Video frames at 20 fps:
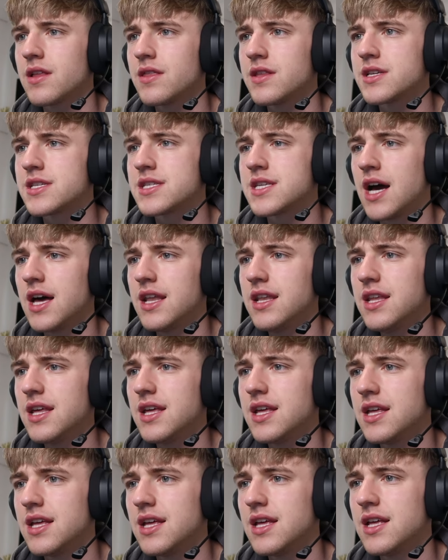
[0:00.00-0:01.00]
The sun?
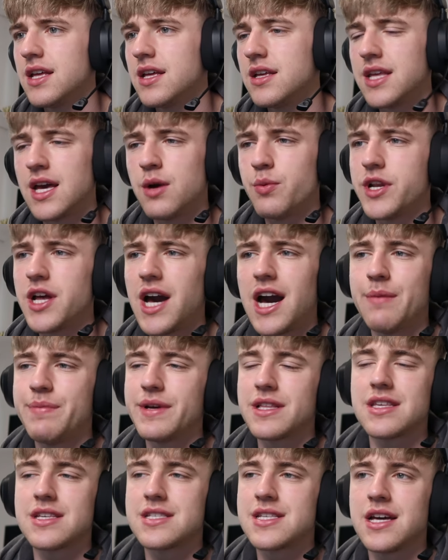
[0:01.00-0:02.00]
Yeah, we know how
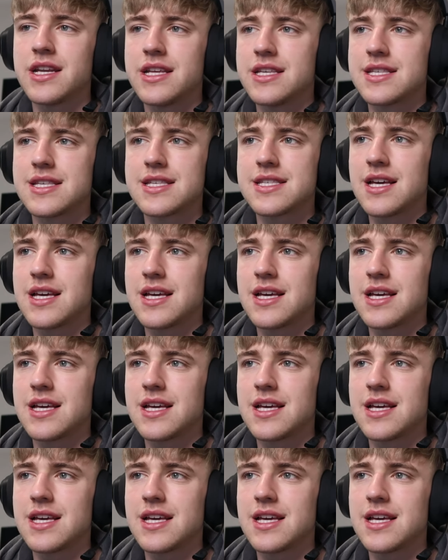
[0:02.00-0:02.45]
big the sun is. The